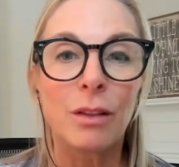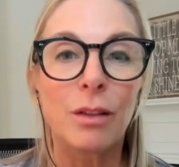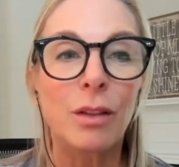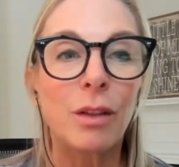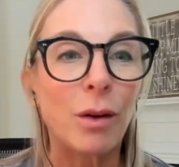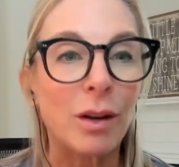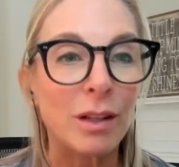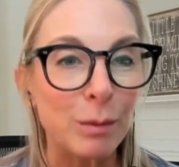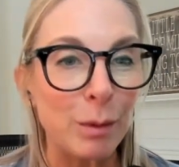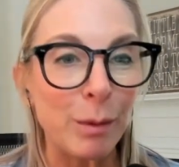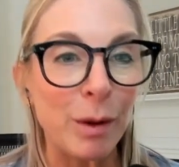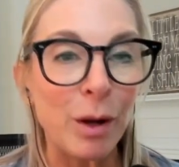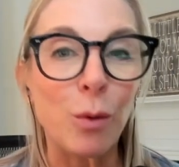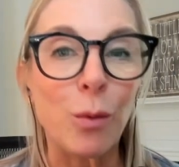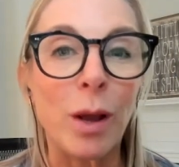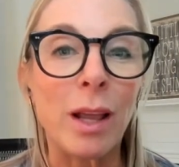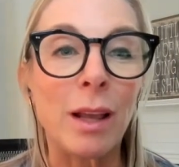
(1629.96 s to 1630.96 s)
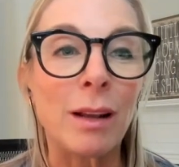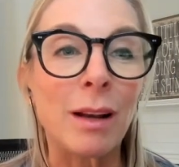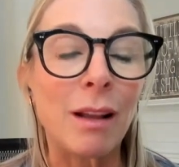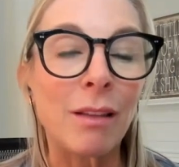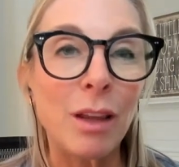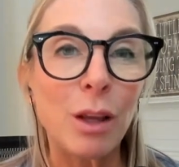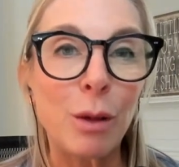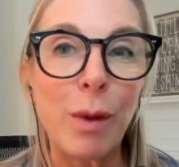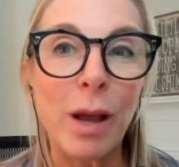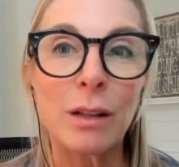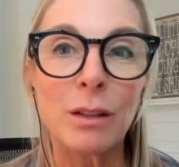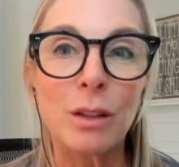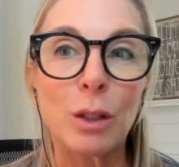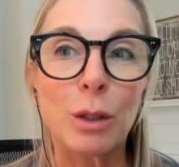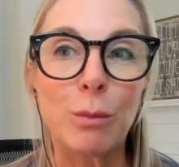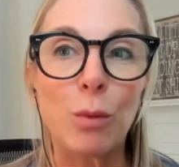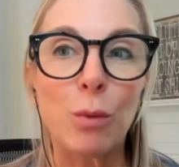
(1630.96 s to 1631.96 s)
There has to be a better way. And I think back to
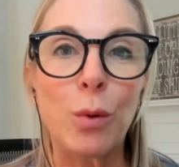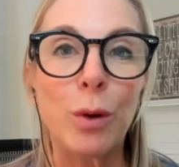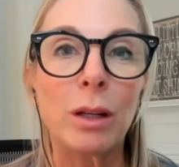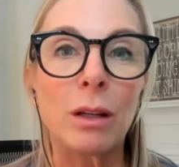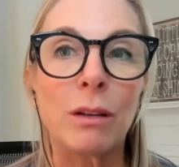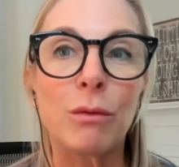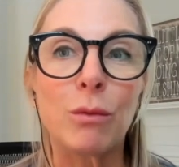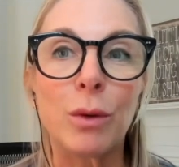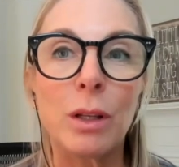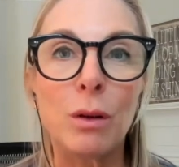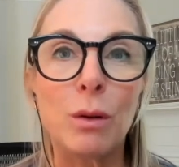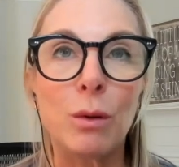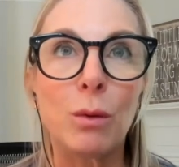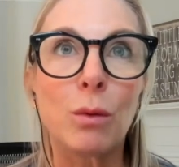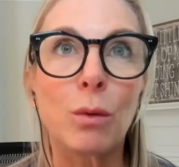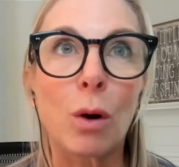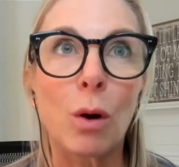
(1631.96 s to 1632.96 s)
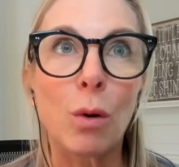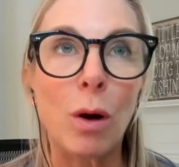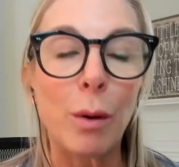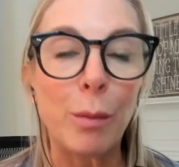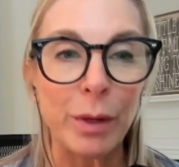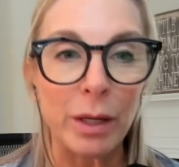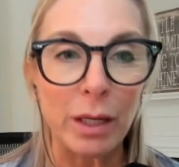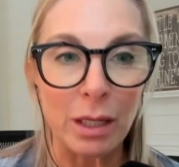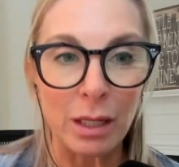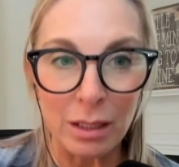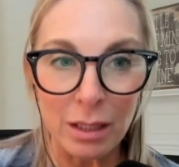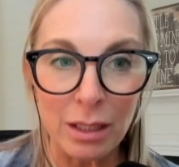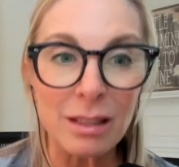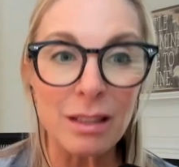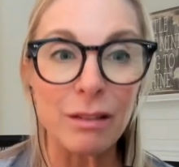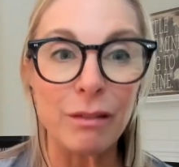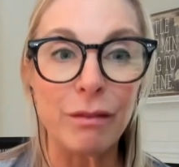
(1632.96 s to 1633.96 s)
your point of when you grow up in an
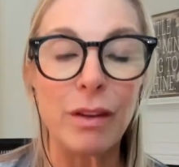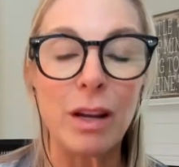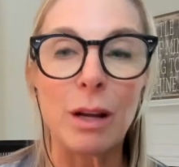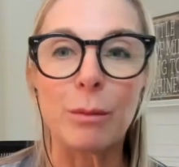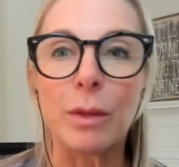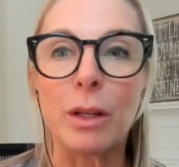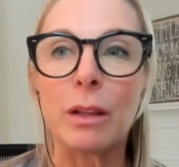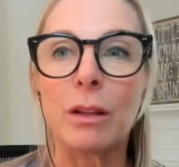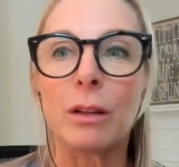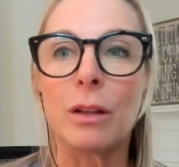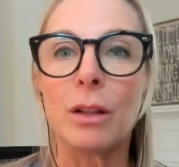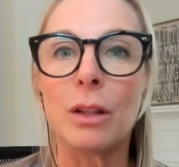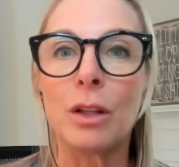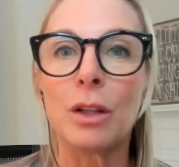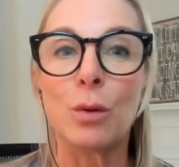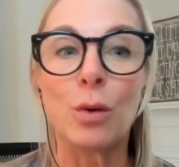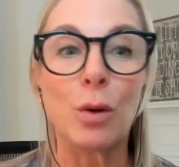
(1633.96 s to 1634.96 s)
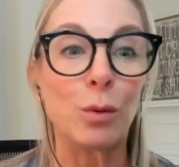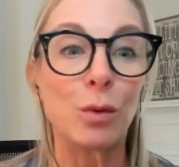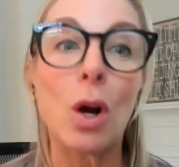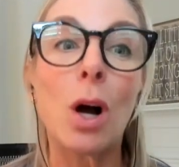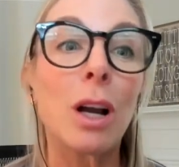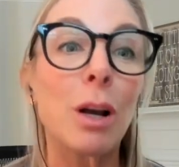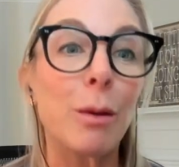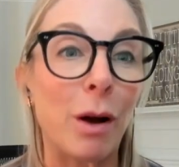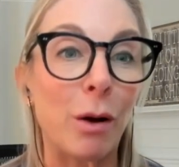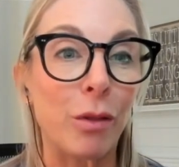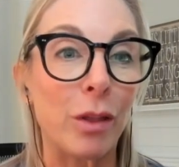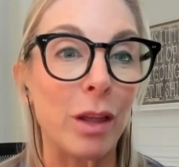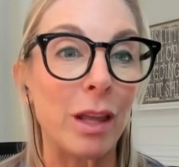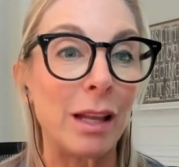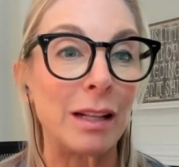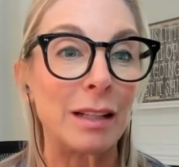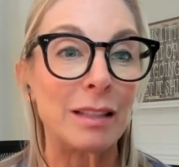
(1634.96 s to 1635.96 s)
addictive family, you don't talk about
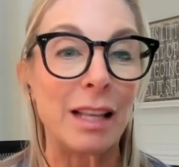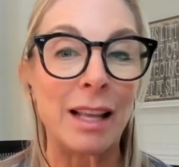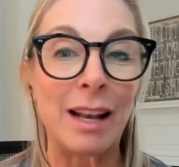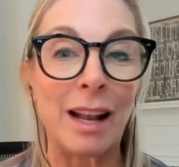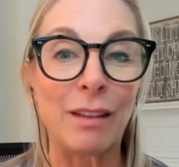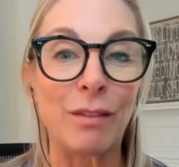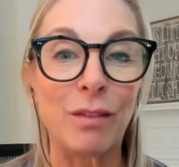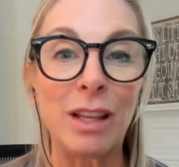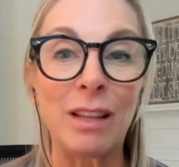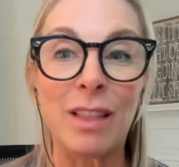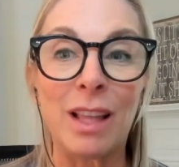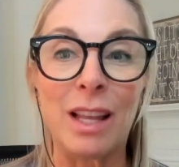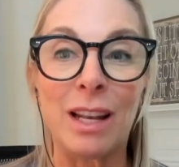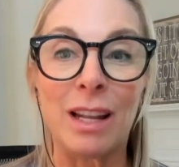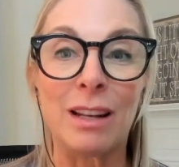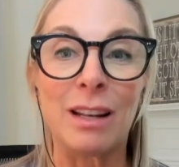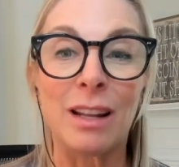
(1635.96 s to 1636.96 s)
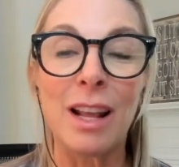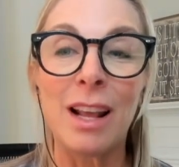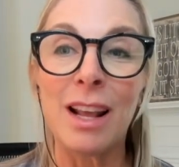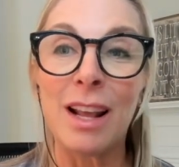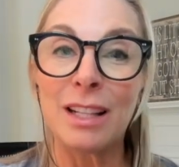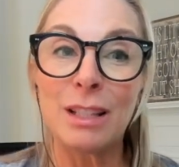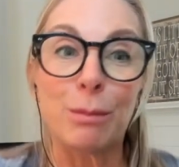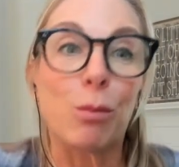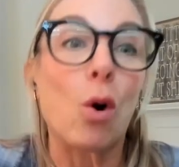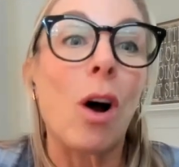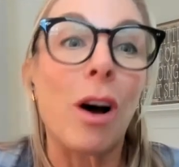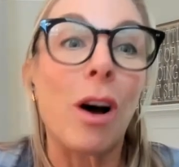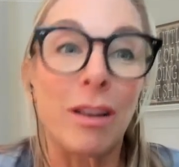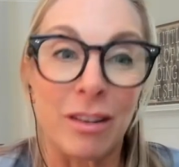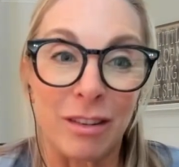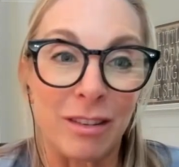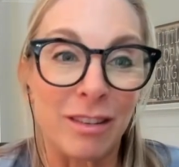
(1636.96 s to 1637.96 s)
things. And I think that it's
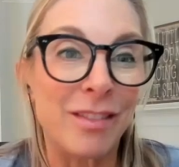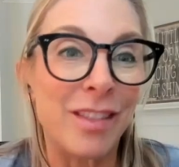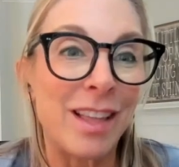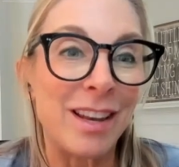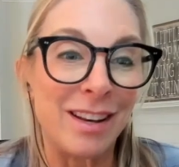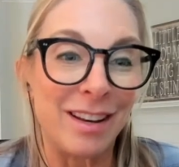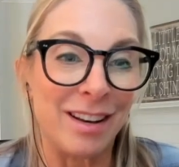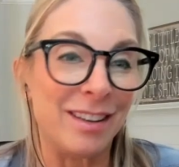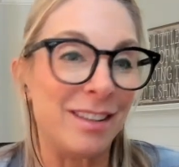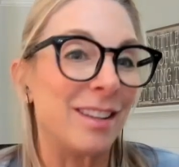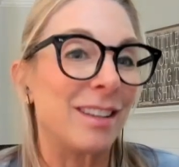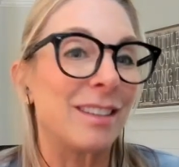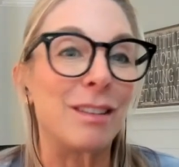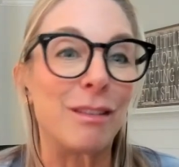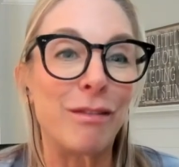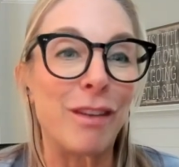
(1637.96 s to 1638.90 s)
broader than an addictive